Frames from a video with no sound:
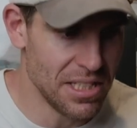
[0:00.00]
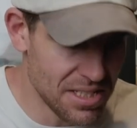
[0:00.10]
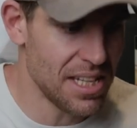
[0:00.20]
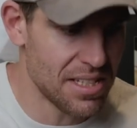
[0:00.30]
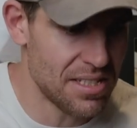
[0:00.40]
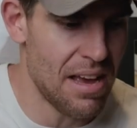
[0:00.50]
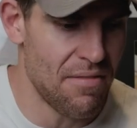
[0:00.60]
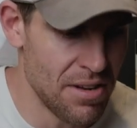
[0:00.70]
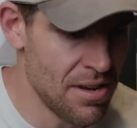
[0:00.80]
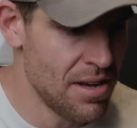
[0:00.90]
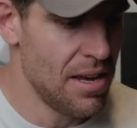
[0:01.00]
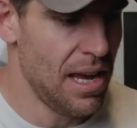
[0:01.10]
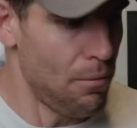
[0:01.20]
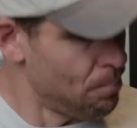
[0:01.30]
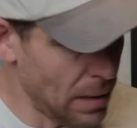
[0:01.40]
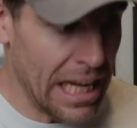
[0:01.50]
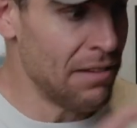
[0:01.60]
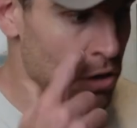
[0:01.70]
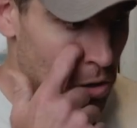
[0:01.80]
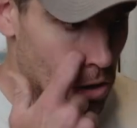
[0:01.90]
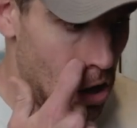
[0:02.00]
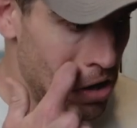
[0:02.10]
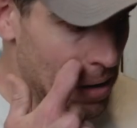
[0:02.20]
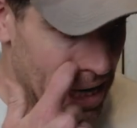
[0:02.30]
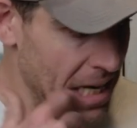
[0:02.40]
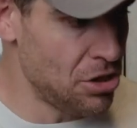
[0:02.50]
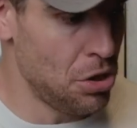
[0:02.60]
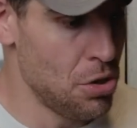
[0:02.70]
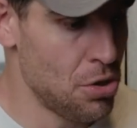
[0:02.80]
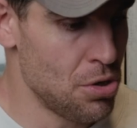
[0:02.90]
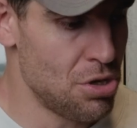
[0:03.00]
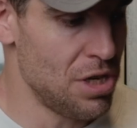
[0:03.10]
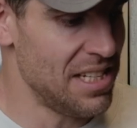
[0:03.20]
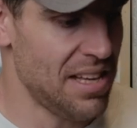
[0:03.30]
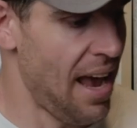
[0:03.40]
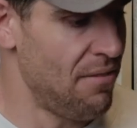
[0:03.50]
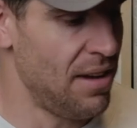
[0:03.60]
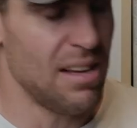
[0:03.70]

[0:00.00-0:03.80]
The 6.7, believe it or not, it's huge, it's heavy.